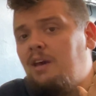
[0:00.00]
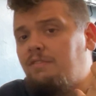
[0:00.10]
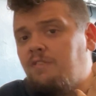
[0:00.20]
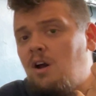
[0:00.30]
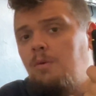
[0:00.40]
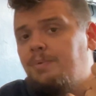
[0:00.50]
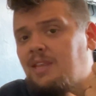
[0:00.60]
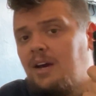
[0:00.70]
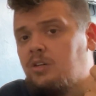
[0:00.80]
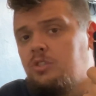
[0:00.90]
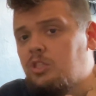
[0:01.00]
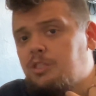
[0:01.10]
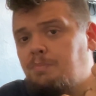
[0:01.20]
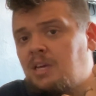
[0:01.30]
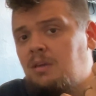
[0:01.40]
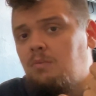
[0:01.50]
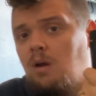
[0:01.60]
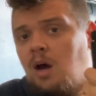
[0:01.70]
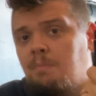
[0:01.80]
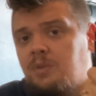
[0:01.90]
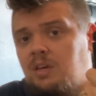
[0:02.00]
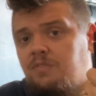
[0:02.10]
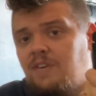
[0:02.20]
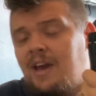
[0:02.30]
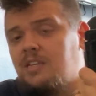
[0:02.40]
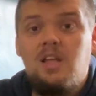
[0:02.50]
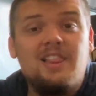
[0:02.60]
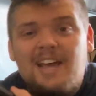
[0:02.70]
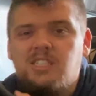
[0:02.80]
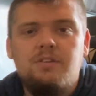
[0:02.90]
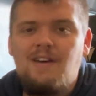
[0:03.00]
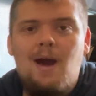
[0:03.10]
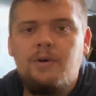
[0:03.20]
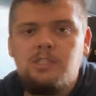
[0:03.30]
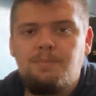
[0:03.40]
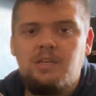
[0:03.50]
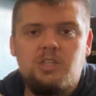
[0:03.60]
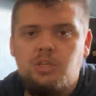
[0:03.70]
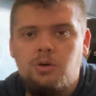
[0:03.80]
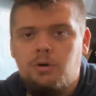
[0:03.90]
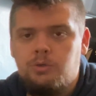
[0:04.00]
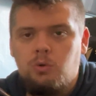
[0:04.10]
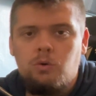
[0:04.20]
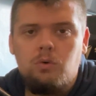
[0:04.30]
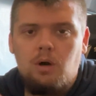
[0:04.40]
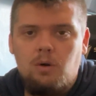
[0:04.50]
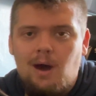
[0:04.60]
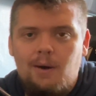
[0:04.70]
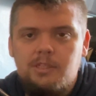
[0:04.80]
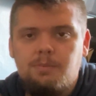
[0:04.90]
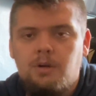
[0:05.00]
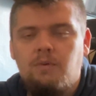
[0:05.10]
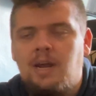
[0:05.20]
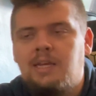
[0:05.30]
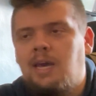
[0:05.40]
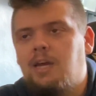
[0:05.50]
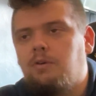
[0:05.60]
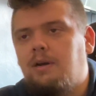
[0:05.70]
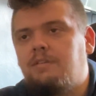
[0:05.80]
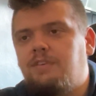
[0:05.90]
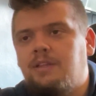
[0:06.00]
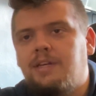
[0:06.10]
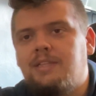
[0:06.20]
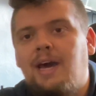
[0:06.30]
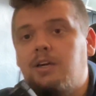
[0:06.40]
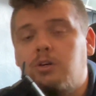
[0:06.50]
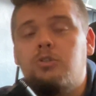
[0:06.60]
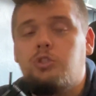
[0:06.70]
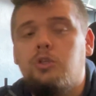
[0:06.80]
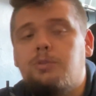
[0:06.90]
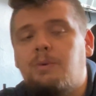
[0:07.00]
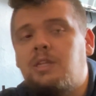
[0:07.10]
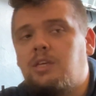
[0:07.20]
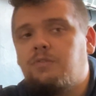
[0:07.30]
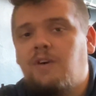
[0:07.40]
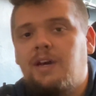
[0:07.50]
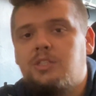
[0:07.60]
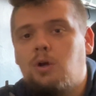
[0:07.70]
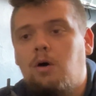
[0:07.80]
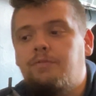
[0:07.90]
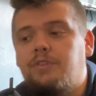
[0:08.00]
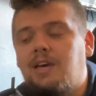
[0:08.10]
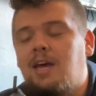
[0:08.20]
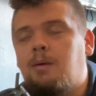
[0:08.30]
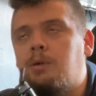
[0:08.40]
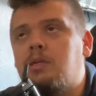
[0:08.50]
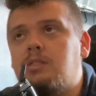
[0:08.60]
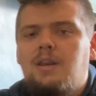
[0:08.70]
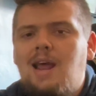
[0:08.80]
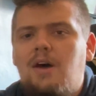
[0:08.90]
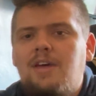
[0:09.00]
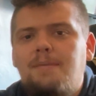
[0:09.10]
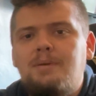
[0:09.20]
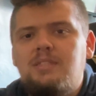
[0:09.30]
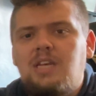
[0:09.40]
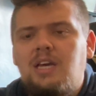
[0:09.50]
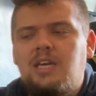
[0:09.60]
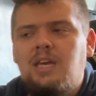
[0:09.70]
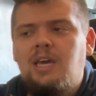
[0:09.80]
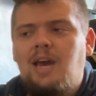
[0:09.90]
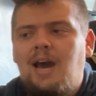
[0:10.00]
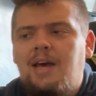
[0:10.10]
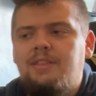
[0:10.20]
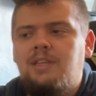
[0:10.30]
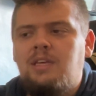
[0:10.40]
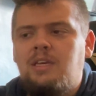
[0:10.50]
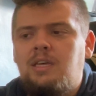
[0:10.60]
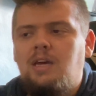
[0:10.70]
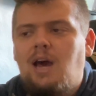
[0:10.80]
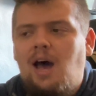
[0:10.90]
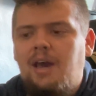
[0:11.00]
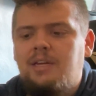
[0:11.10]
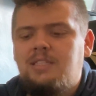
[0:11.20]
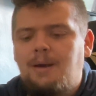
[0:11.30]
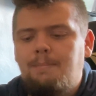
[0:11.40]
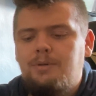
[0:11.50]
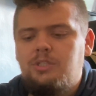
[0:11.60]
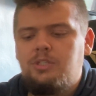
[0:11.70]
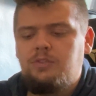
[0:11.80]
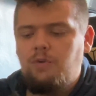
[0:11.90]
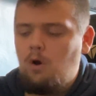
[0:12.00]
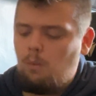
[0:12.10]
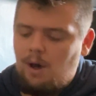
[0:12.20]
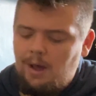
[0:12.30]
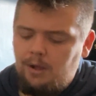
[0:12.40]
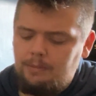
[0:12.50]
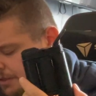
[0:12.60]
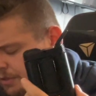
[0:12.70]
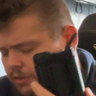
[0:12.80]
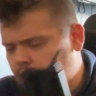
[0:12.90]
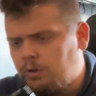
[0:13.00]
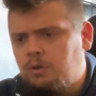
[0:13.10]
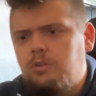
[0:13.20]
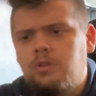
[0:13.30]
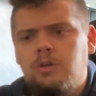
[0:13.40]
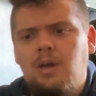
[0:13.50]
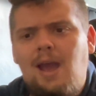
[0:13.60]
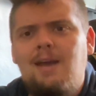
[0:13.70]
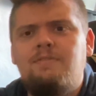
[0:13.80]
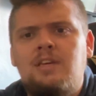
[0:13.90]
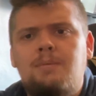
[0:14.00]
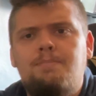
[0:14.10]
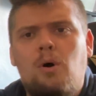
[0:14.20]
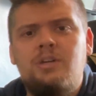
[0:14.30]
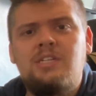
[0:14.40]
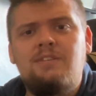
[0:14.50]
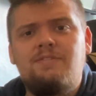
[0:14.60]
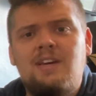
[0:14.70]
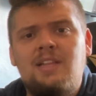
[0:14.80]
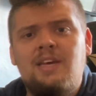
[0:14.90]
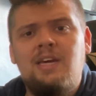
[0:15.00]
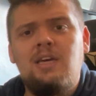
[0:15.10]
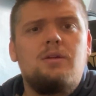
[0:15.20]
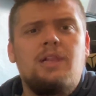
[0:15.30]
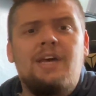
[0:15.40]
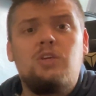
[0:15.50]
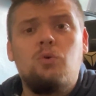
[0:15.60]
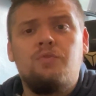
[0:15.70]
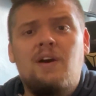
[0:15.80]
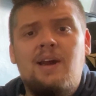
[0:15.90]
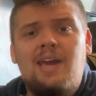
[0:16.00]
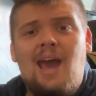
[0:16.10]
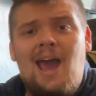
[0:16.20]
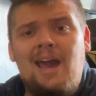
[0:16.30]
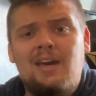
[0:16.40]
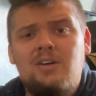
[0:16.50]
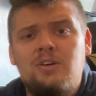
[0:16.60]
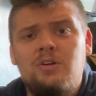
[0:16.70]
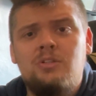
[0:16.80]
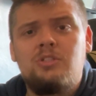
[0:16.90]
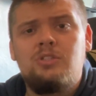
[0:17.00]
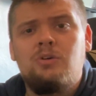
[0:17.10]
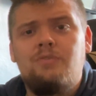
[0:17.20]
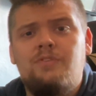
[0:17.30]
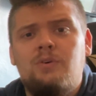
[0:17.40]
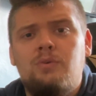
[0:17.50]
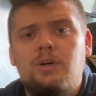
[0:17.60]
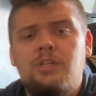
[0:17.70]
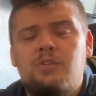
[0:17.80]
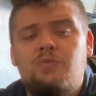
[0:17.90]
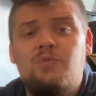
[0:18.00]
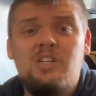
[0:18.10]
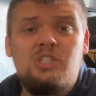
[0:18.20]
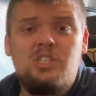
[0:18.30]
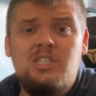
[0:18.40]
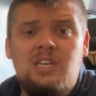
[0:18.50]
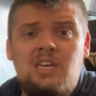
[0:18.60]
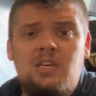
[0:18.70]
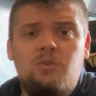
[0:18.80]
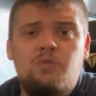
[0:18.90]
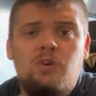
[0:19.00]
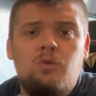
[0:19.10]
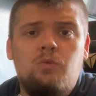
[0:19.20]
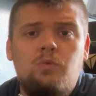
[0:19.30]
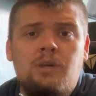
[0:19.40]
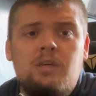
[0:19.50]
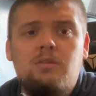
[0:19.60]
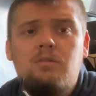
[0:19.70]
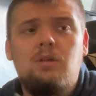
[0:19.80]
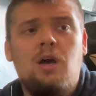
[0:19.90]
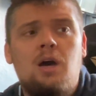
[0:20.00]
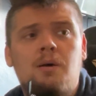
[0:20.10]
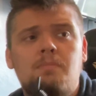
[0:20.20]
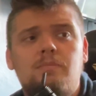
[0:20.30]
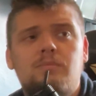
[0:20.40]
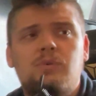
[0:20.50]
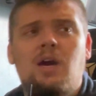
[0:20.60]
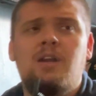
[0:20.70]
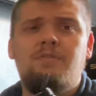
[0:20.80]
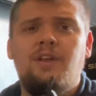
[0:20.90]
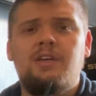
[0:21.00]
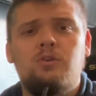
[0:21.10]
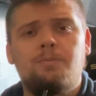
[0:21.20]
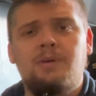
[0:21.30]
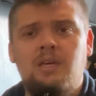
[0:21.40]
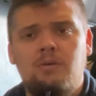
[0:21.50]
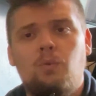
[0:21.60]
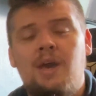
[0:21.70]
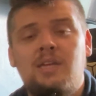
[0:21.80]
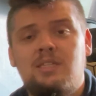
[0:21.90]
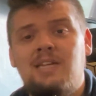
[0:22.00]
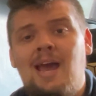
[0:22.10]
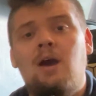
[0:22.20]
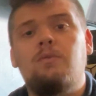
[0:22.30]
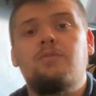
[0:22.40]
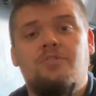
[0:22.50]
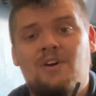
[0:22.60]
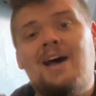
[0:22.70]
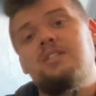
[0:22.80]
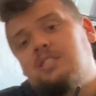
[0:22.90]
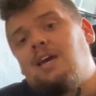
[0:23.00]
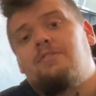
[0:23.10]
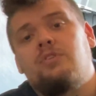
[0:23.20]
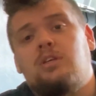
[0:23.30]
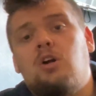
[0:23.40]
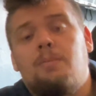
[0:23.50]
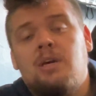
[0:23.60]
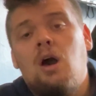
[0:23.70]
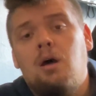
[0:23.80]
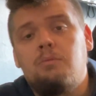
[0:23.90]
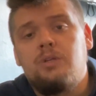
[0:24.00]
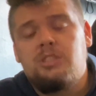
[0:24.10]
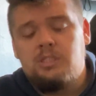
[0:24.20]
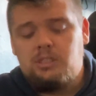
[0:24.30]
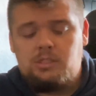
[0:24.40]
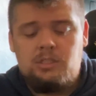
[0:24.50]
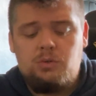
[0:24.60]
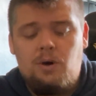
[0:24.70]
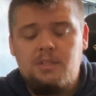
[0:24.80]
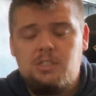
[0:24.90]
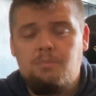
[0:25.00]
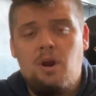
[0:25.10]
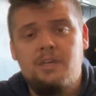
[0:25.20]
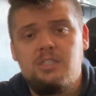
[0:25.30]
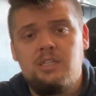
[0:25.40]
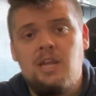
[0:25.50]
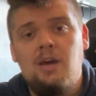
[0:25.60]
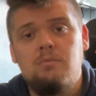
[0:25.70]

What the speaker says: throat, but that could just be the effects, less of how it's been cured or how it's been irradiated or anything like that. It could just be the effects of the cannabis. Now that I've been taking it at the higher temperatures for a while, the heavy body feeling, like you're very anchored, you don't feel as fidgety, you feel like kind of like you're being weighed down, that's definitely coming on, which is quite surprising now.